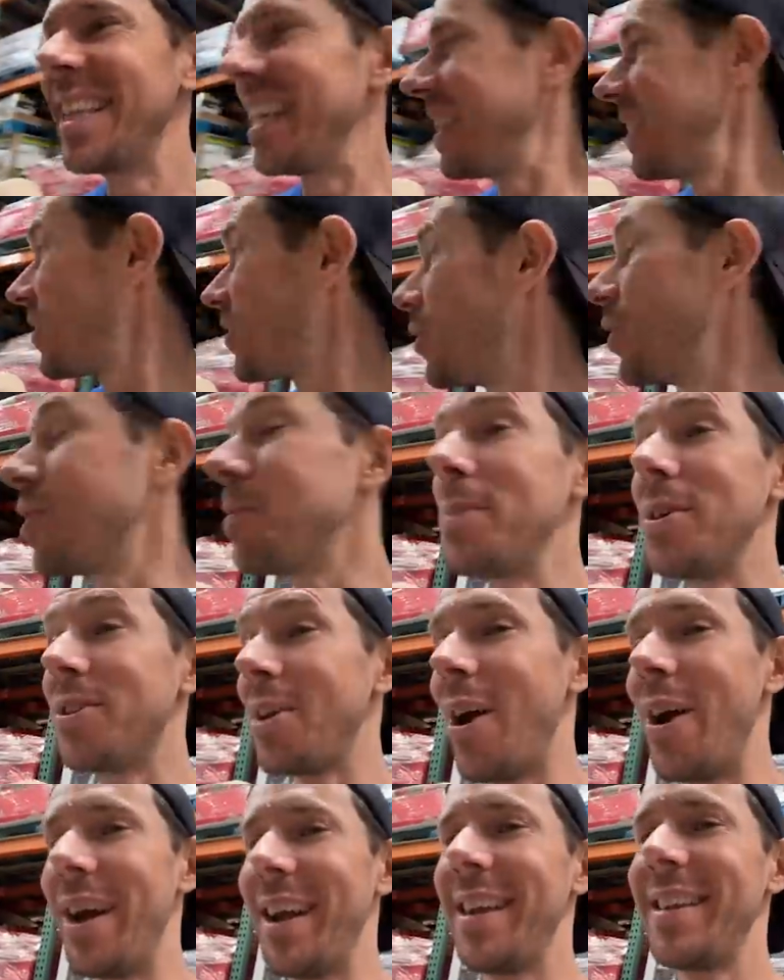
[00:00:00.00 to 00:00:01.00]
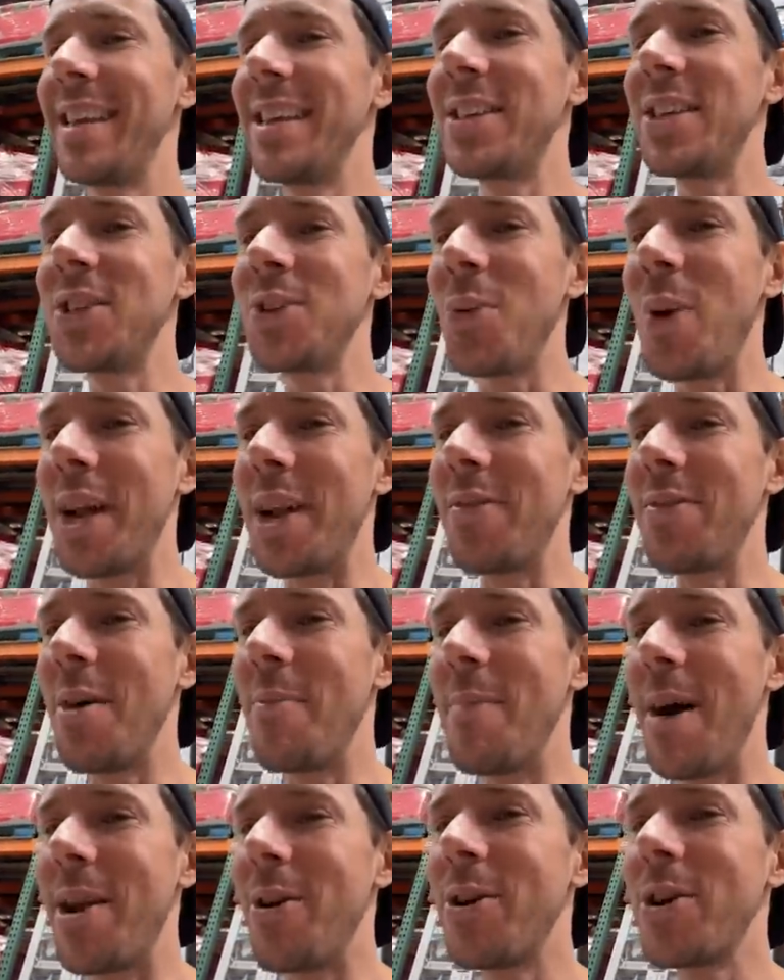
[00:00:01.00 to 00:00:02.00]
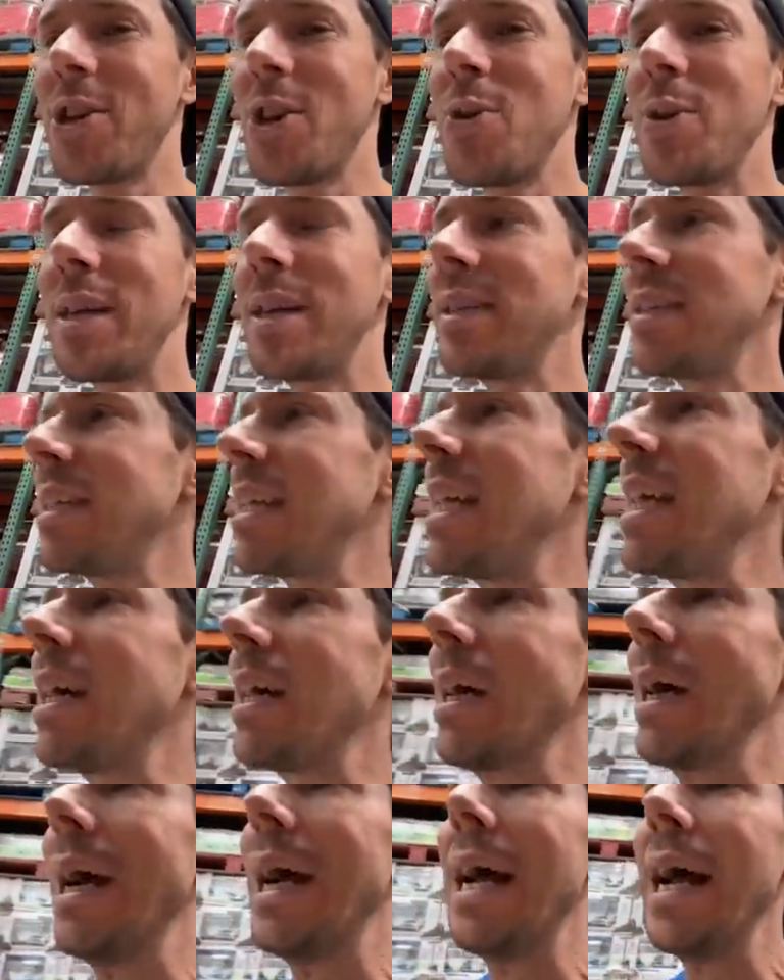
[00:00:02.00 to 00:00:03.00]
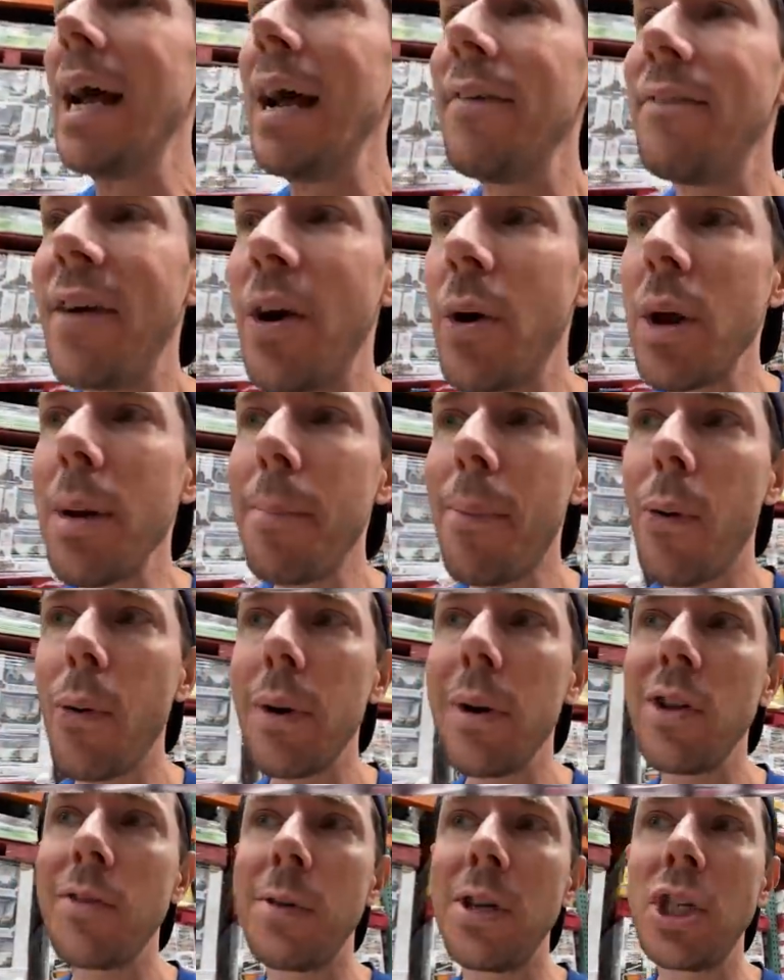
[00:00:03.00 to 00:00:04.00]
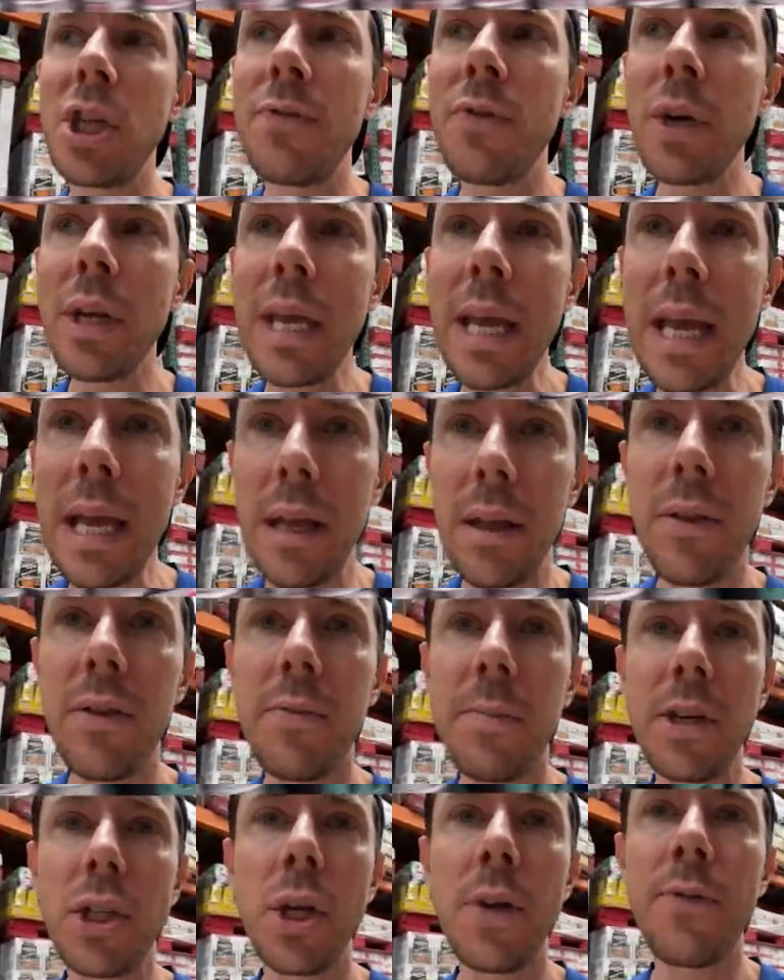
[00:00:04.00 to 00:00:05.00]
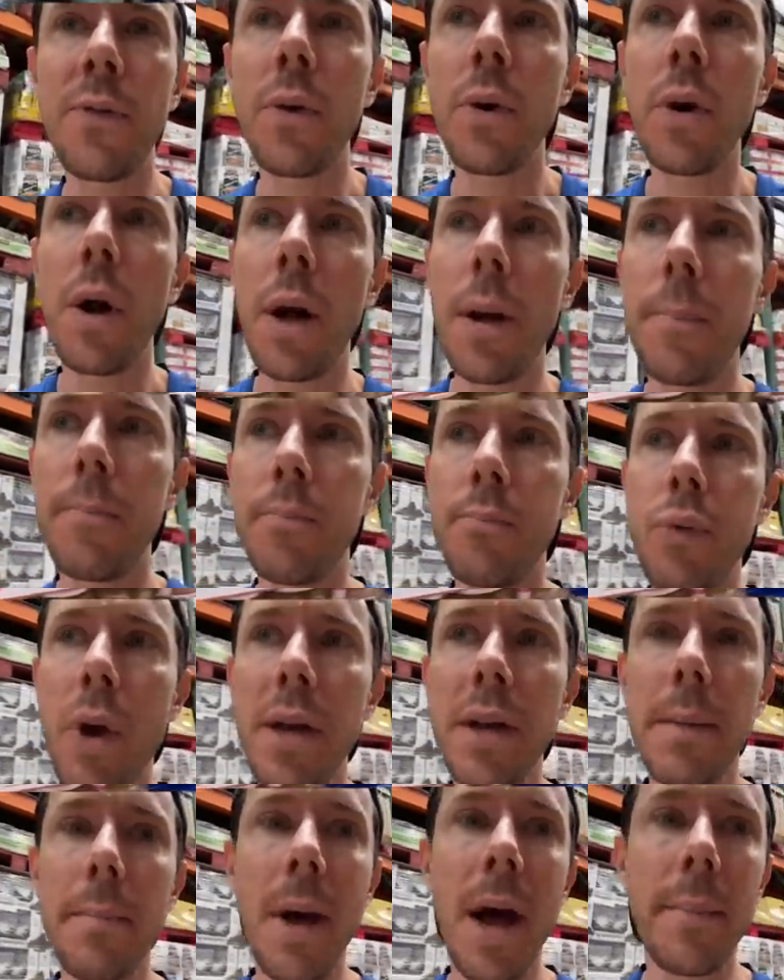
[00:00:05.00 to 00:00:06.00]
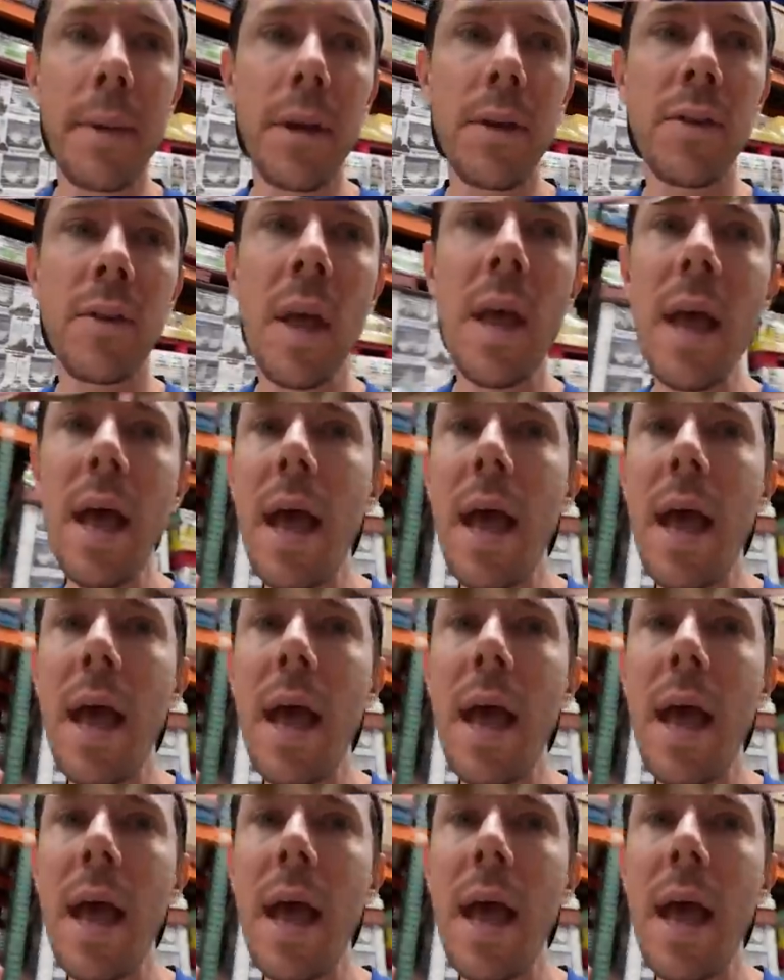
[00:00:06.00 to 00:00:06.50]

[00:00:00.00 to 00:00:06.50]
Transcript: excuse me, sorry. This is one of the better tunas here. Very important, especially for kids, especially for um, pregnant mommies.